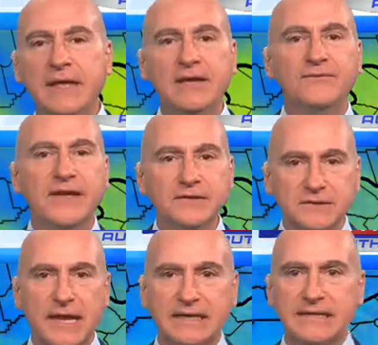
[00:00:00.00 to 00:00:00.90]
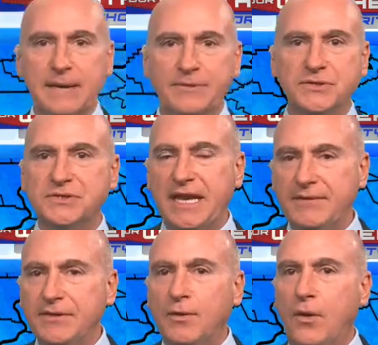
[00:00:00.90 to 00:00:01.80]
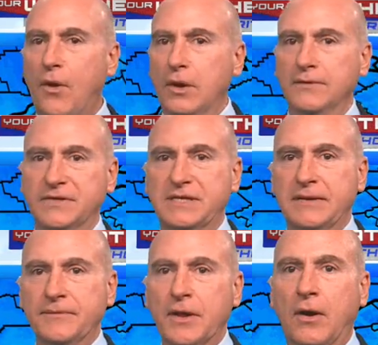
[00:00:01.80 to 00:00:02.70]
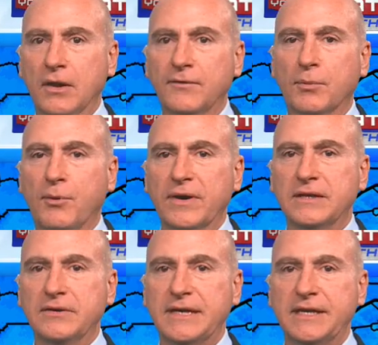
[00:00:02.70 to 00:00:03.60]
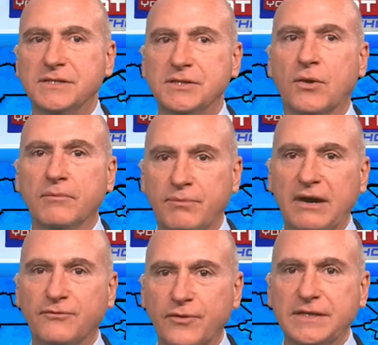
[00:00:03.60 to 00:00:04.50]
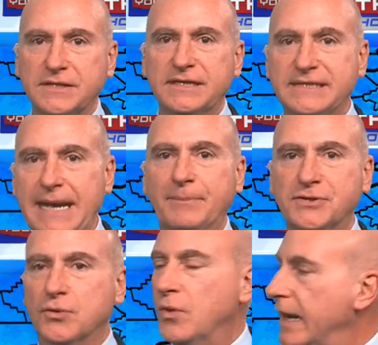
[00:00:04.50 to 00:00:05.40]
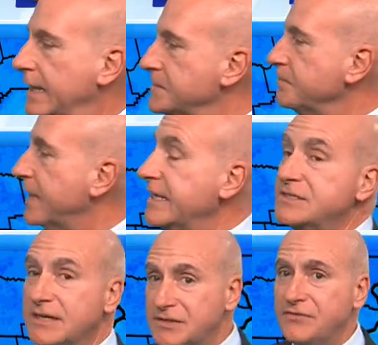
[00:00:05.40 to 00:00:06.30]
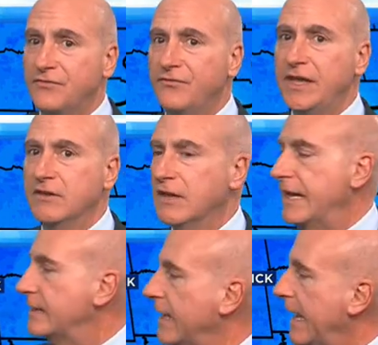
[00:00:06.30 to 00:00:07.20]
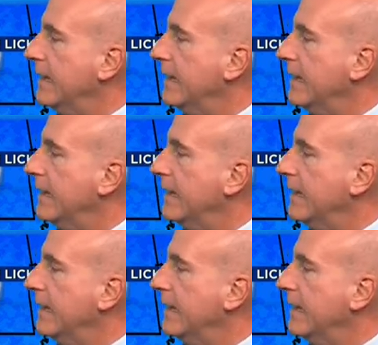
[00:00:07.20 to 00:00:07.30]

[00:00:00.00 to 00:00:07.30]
Feels like temperatures, even though all of us, all of the reporting locations are above freezing temperature wise, it doesn't feel like that.